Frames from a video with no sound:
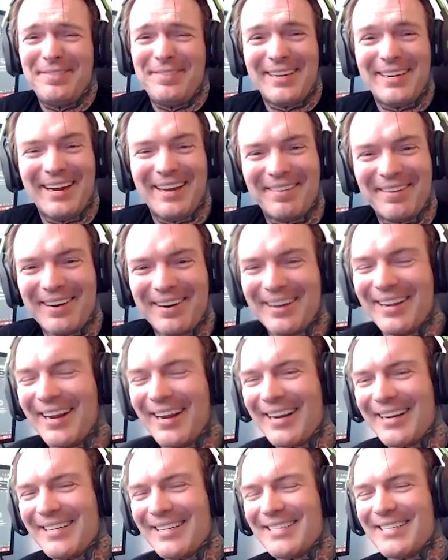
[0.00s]
to give
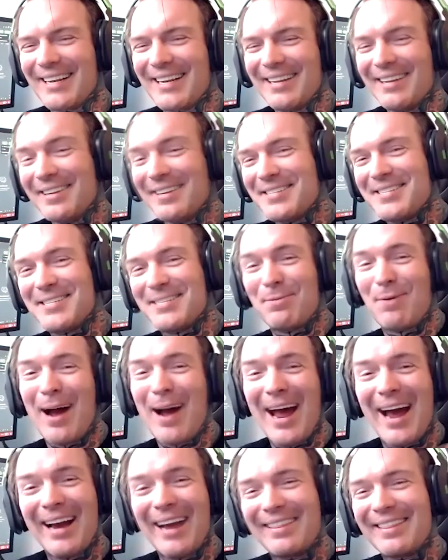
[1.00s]
her, just little
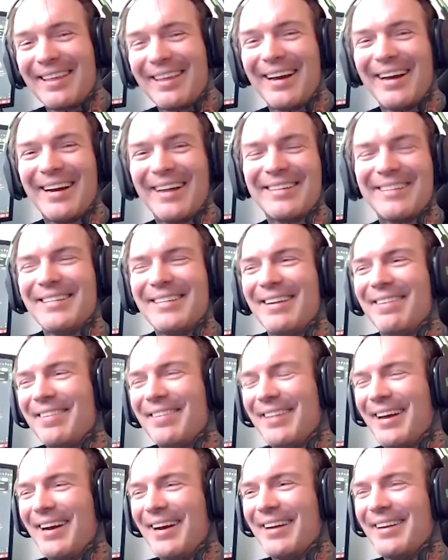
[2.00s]
swag things and
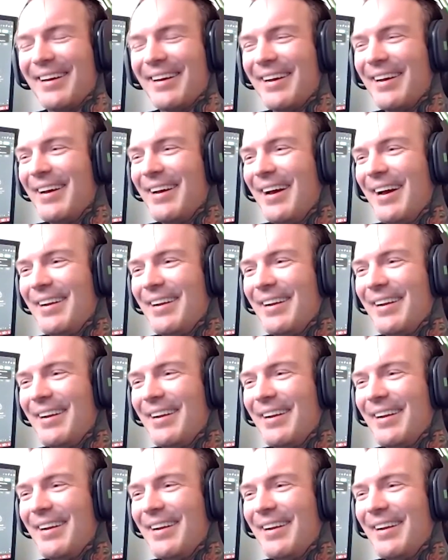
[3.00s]
everything to